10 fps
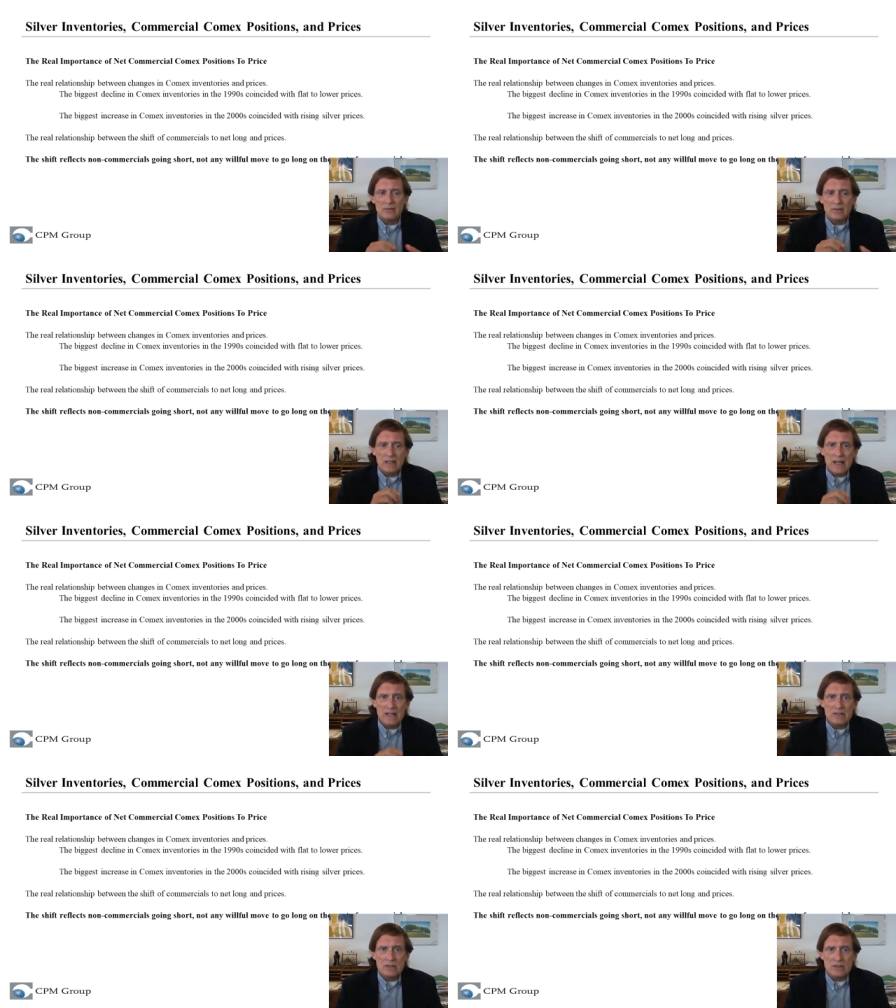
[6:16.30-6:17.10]
The
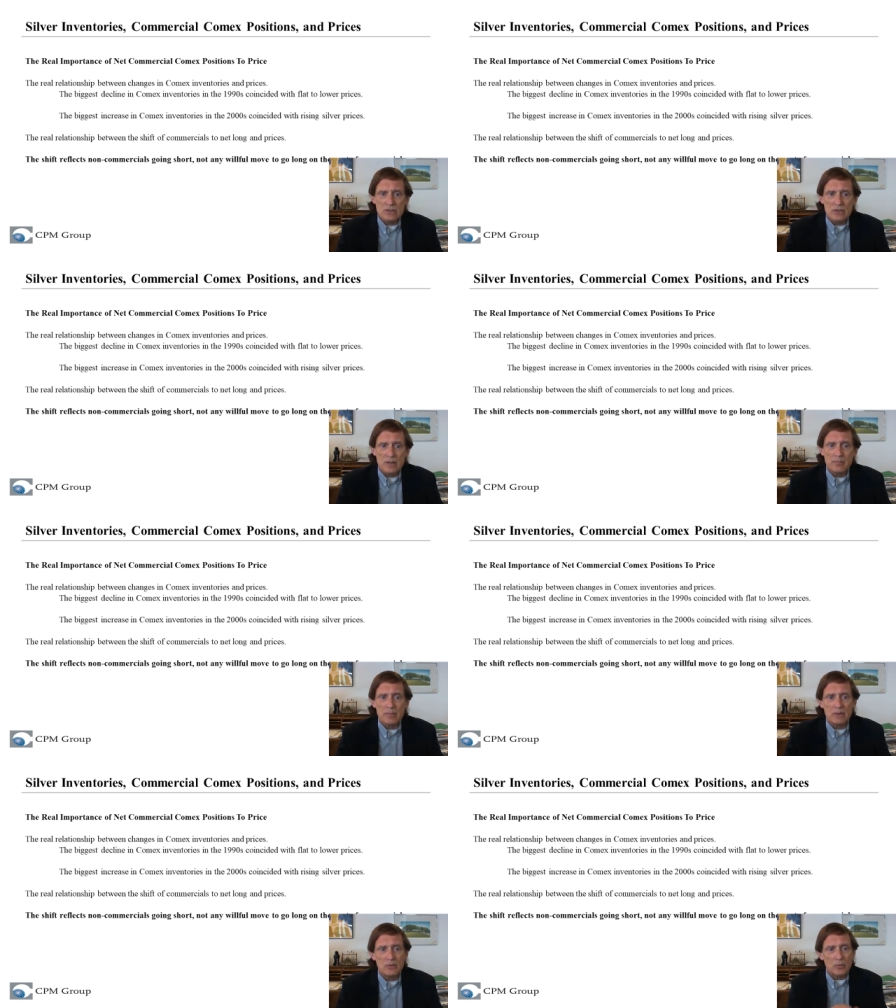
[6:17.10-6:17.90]
relationship
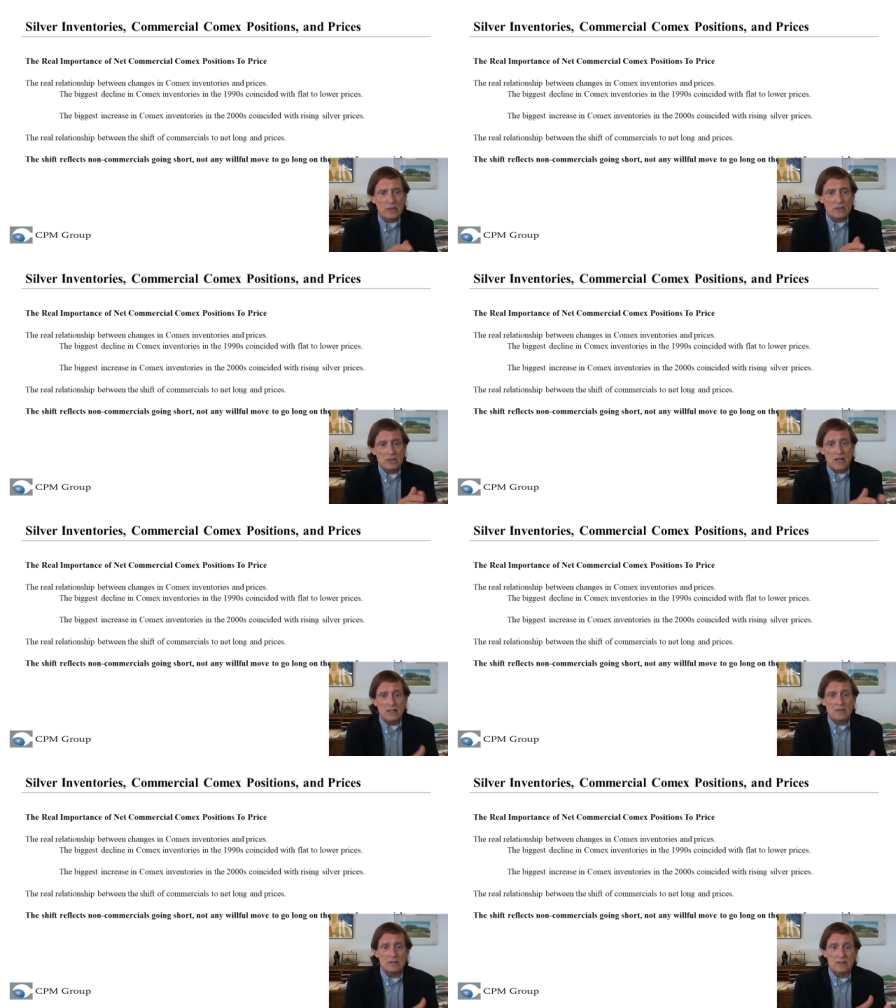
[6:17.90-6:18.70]
between
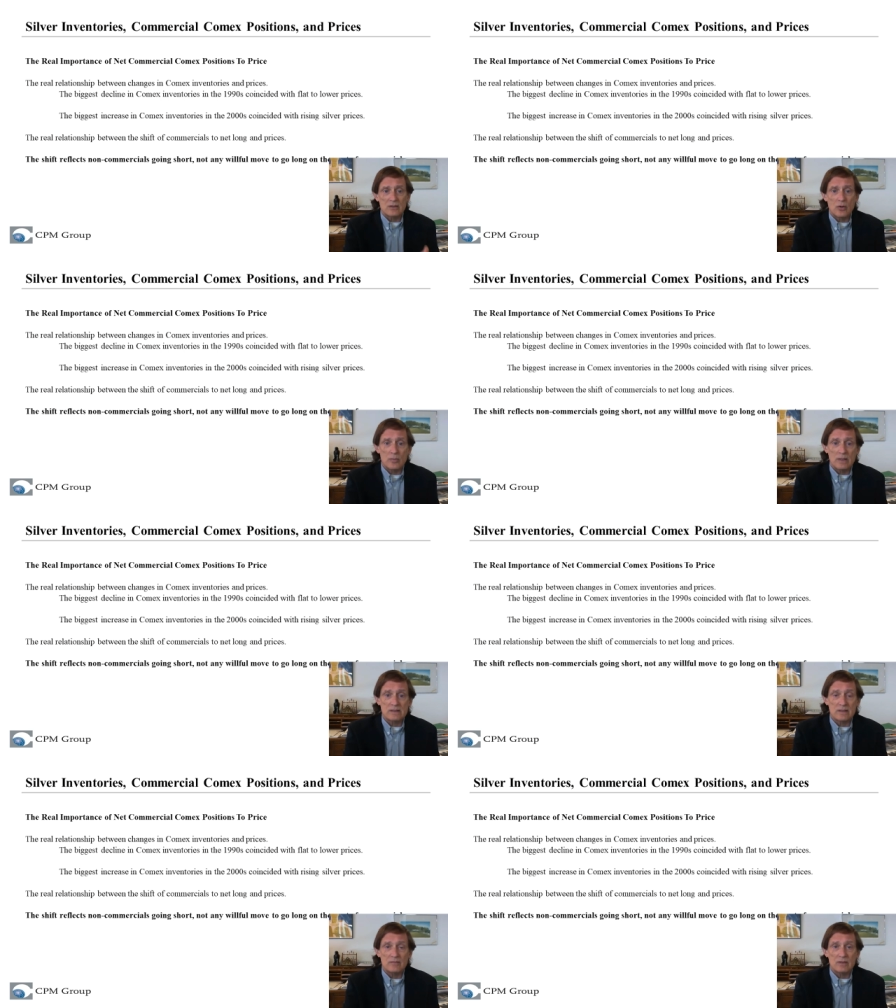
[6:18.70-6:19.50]
changes in
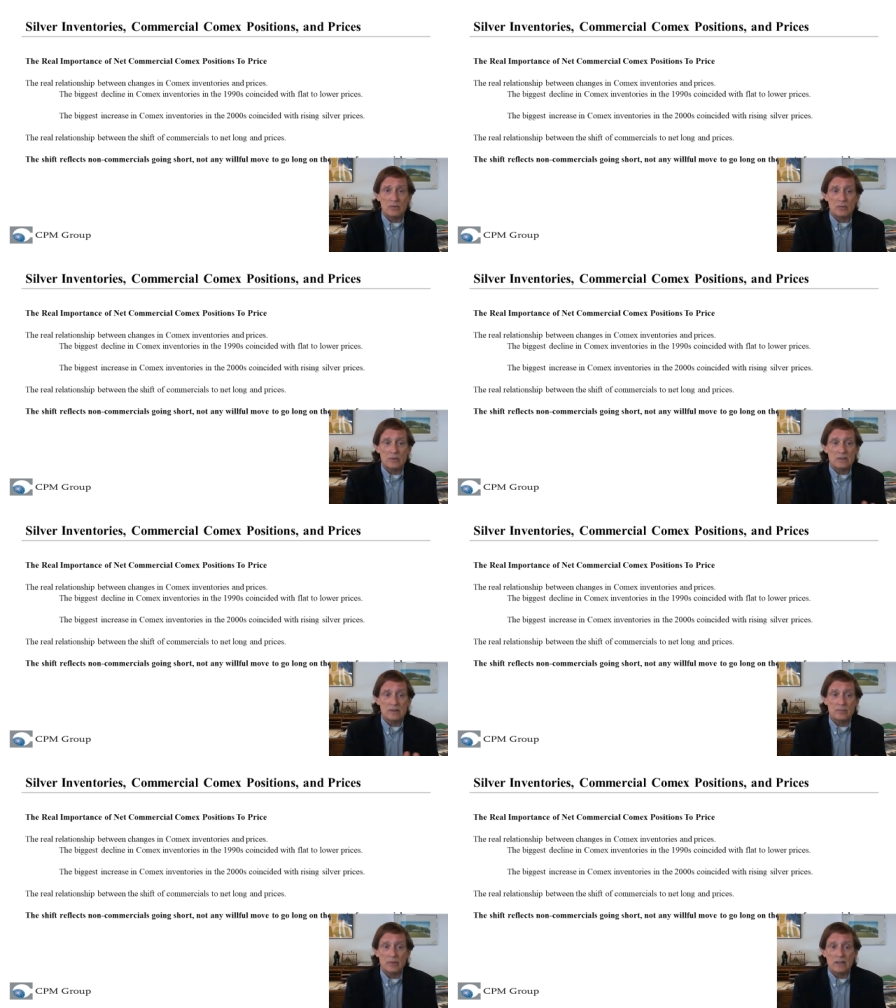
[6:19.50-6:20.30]
COMEX
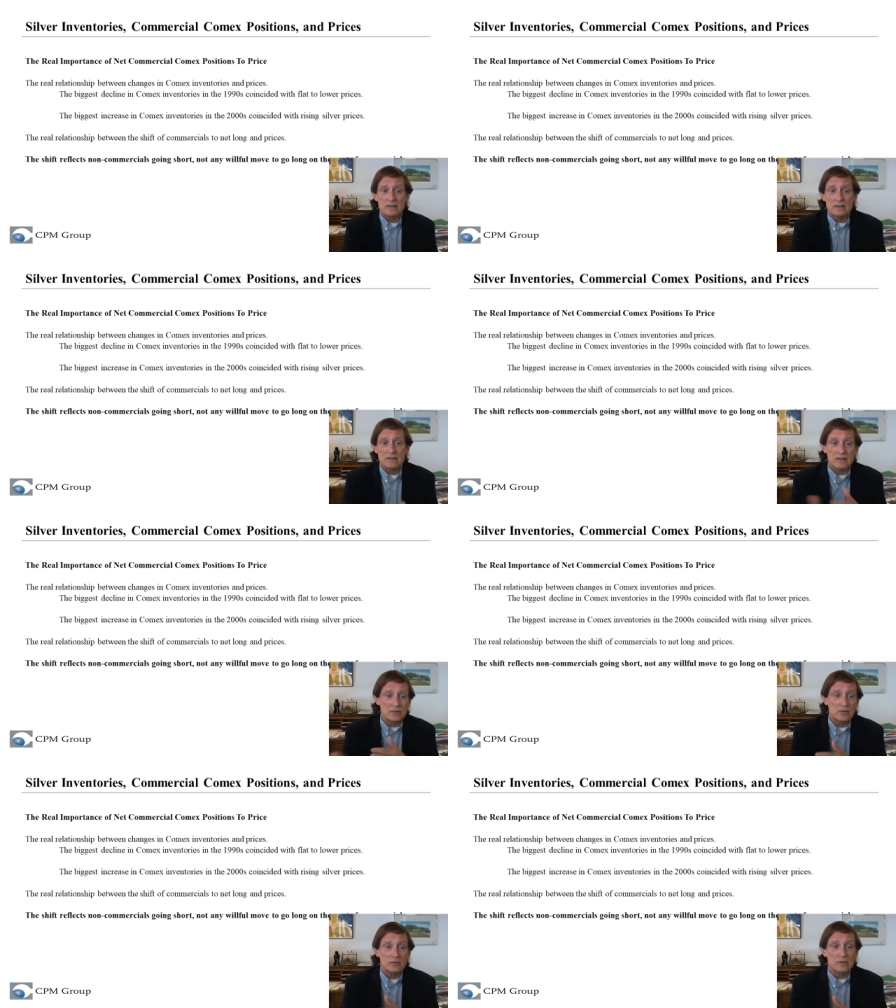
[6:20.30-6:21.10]
inventories and prices. I'll
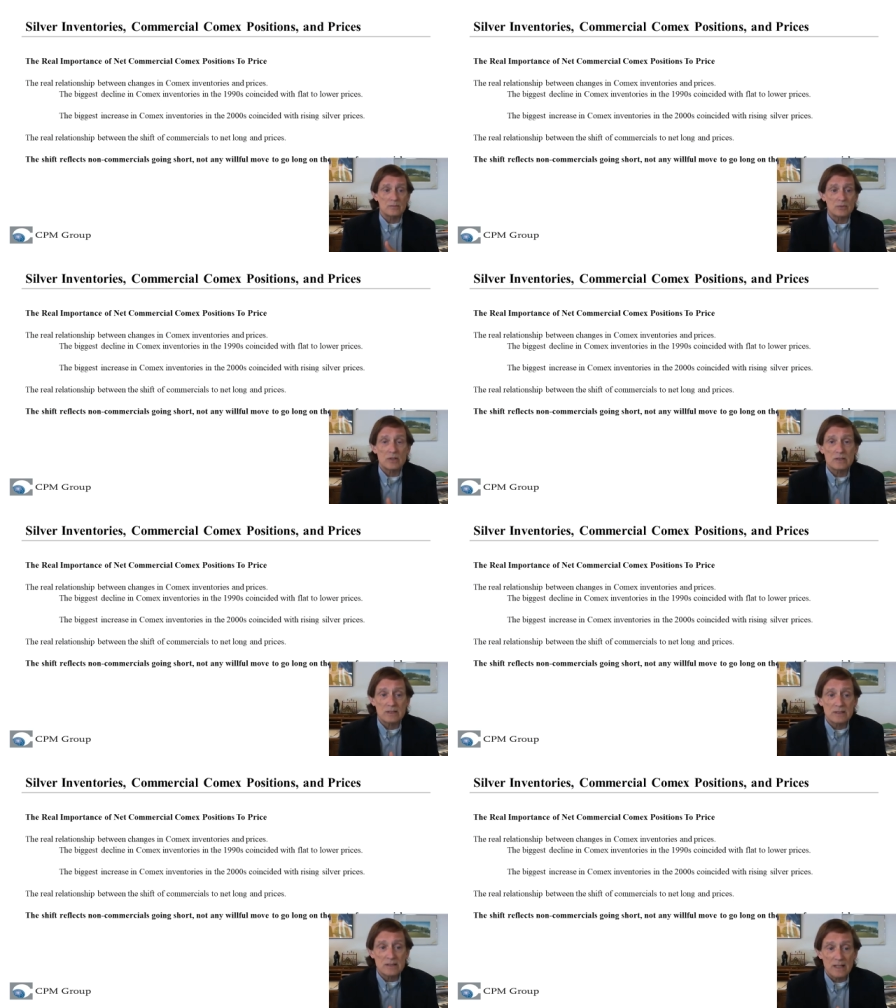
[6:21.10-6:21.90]
show you some
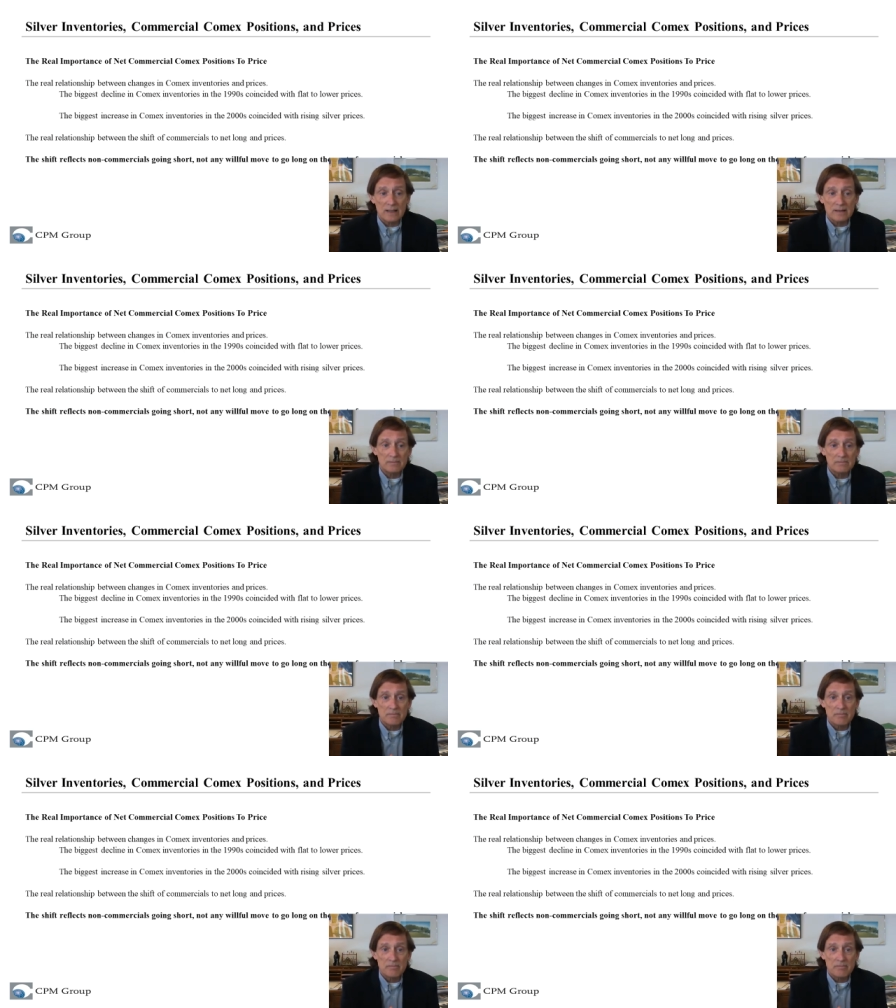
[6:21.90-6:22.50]
charts in a second.